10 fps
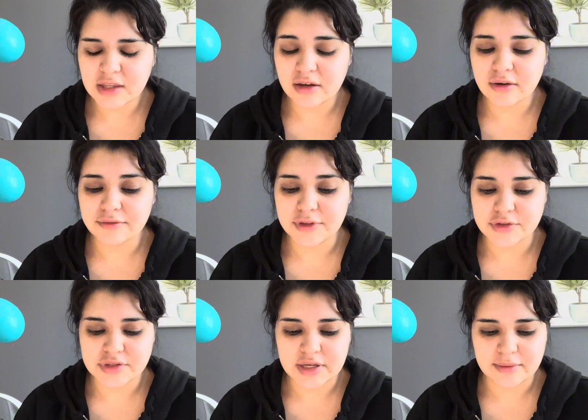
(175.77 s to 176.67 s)
of
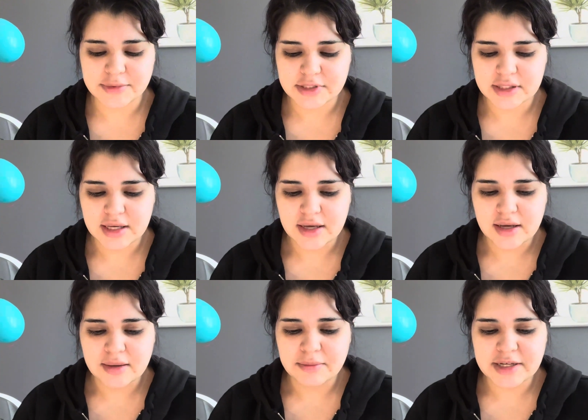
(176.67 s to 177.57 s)
those steps.
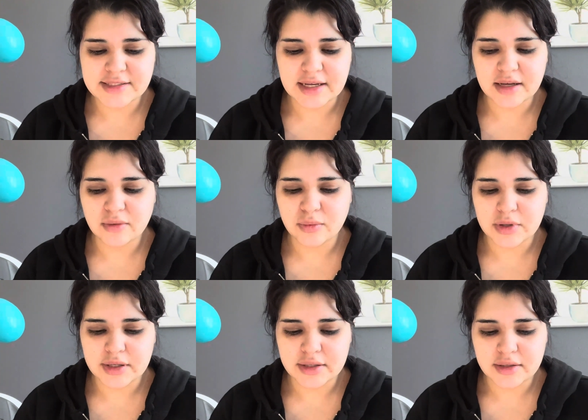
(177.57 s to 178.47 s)
My second
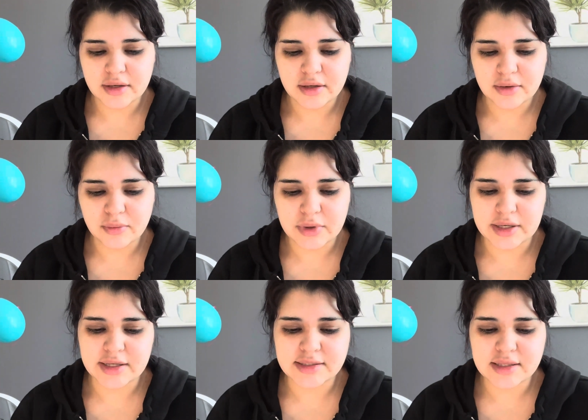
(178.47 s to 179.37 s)
one
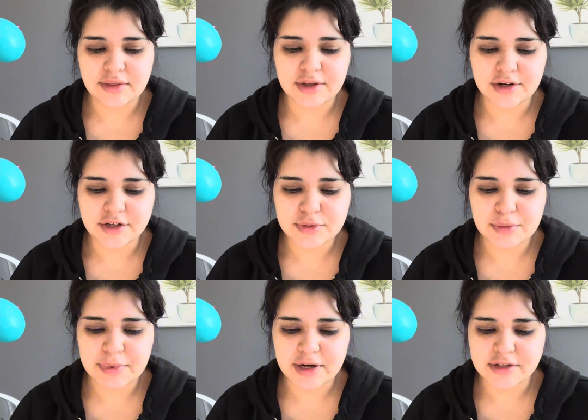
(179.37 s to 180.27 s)
was the nurse
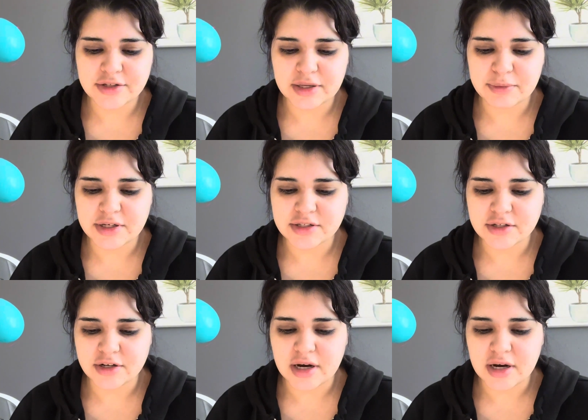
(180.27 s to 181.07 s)
prepares to administer